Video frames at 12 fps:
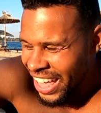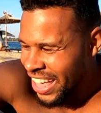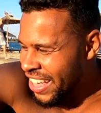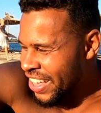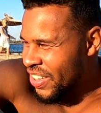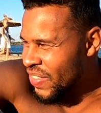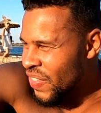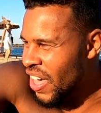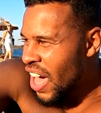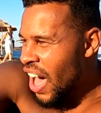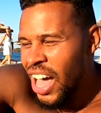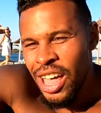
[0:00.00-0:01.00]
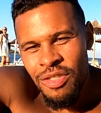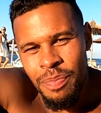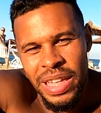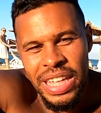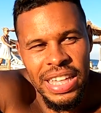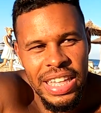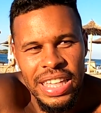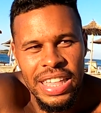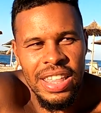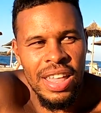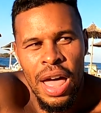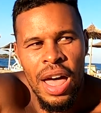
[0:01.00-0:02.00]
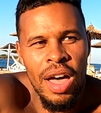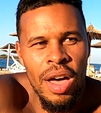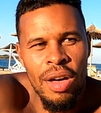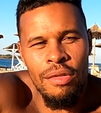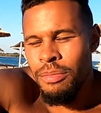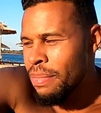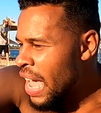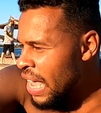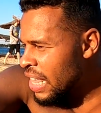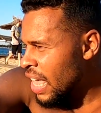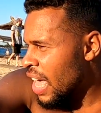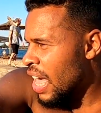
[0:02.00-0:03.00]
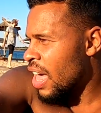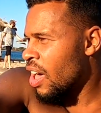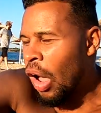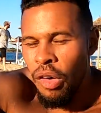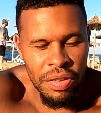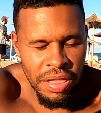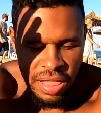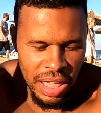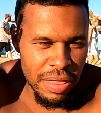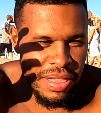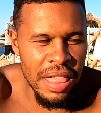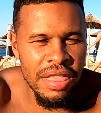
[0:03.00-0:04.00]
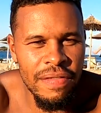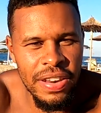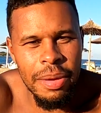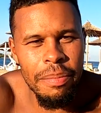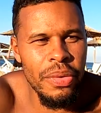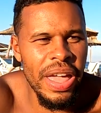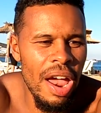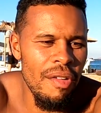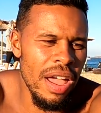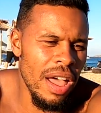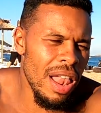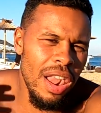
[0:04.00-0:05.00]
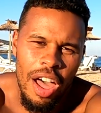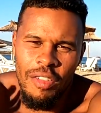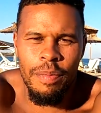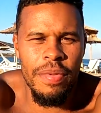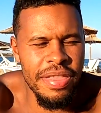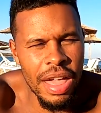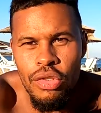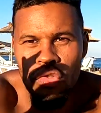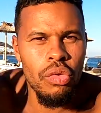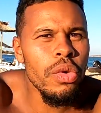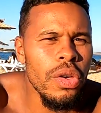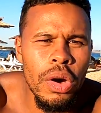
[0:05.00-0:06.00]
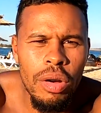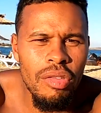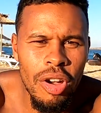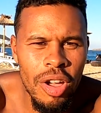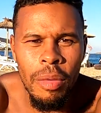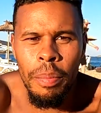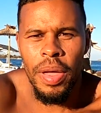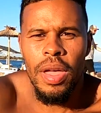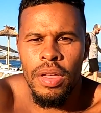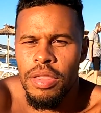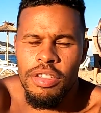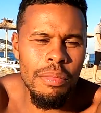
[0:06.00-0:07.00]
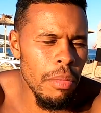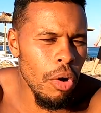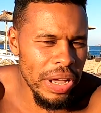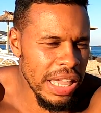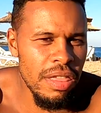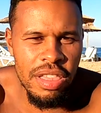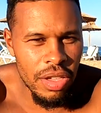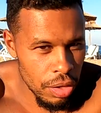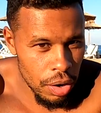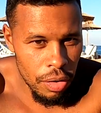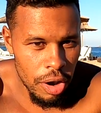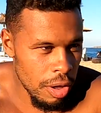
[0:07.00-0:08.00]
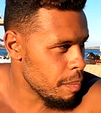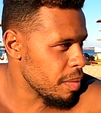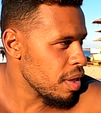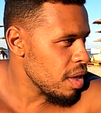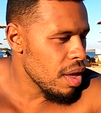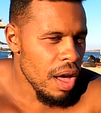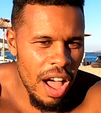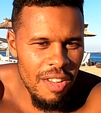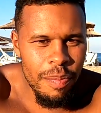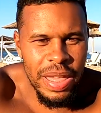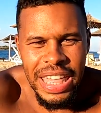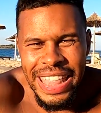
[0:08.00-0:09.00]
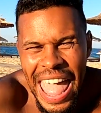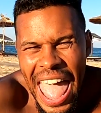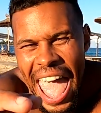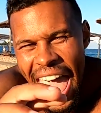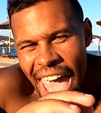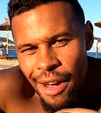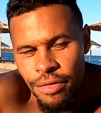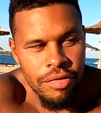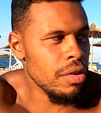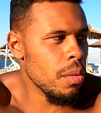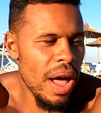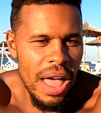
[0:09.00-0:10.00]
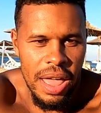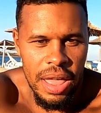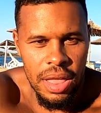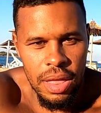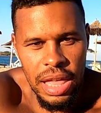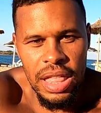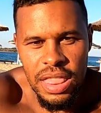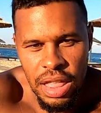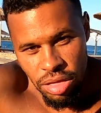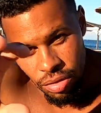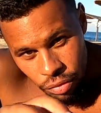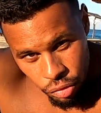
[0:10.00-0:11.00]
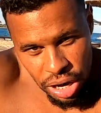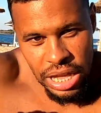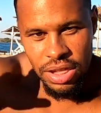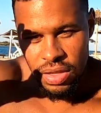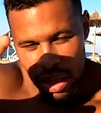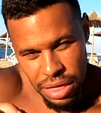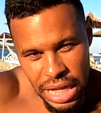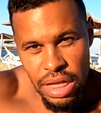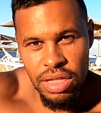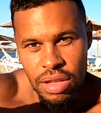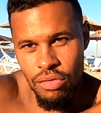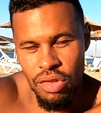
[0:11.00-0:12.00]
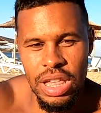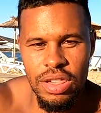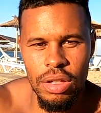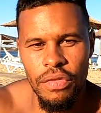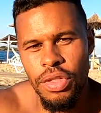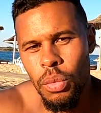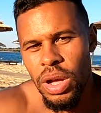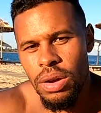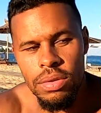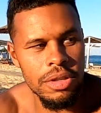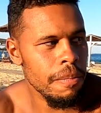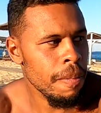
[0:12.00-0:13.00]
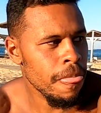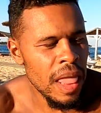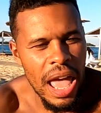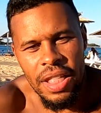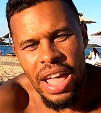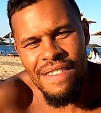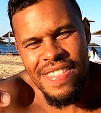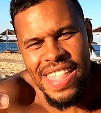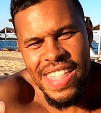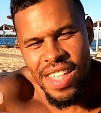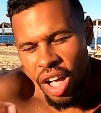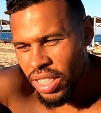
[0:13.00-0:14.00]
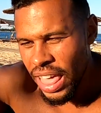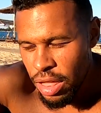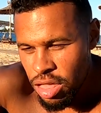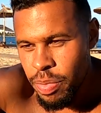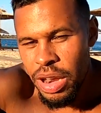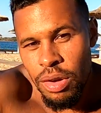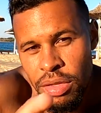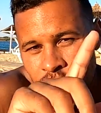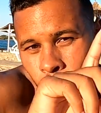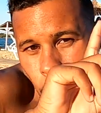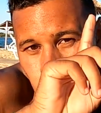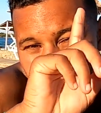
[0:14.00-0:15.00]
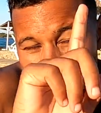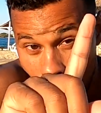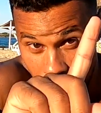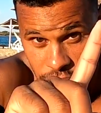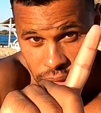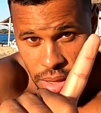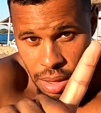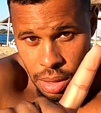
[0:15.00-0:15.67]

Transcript: Um, I've been uh, Romania, obviously extensively in Bulgaria, a lot of Central Europe, some more Eastern Europe. I've been everywhere in this region, this eastern region of the world, and I have not experienced one